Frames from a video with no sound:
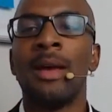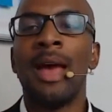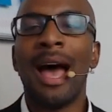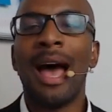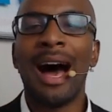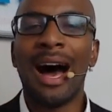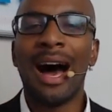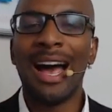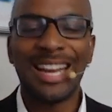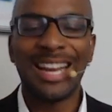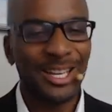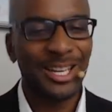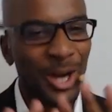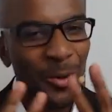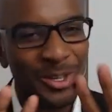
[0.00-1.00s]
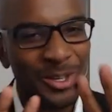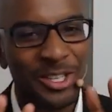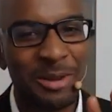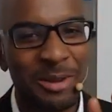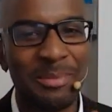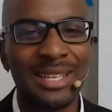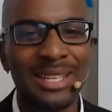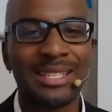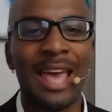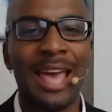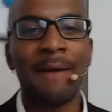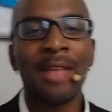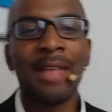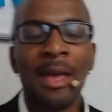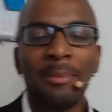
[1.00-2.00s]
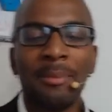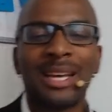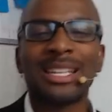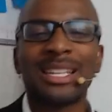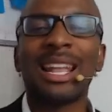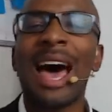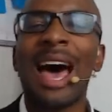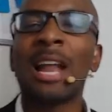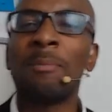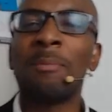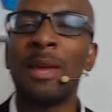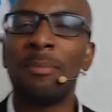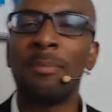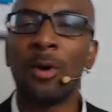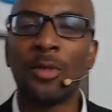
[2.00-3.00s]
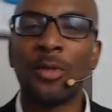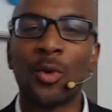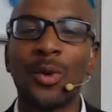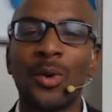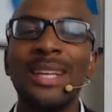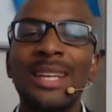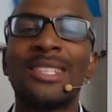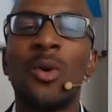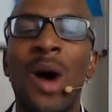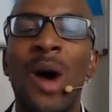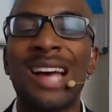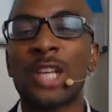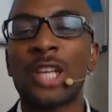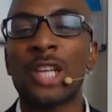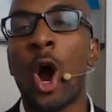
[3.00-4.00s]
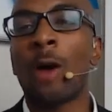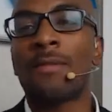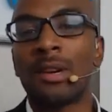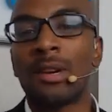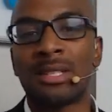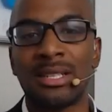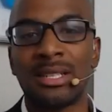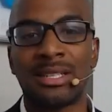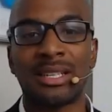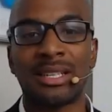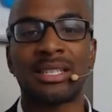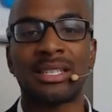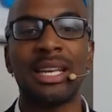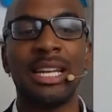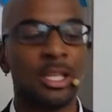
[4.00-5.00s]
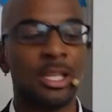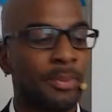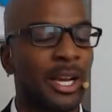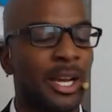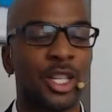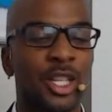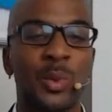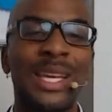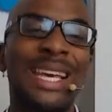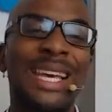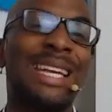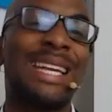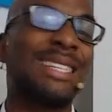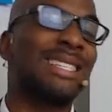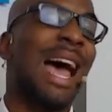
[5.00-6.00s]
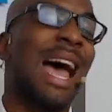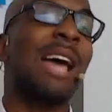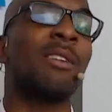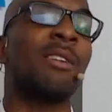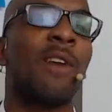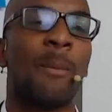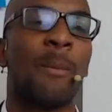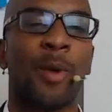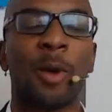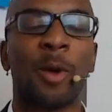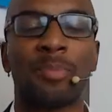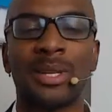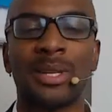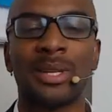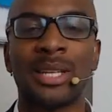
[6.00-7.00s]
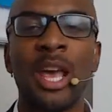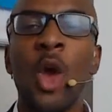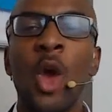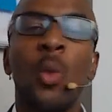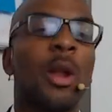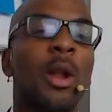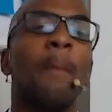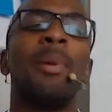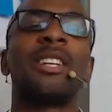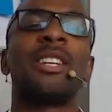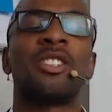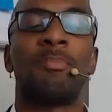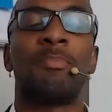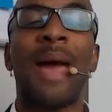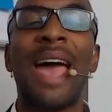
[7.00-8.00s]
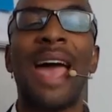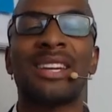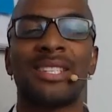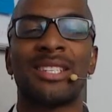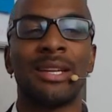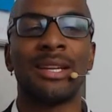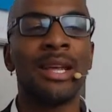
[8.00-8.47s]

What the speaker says: And I don't want you to miss that, because a lot of people, the reason why it's hard for us to succeed is because we get inside of our purpose with a bunch of passion.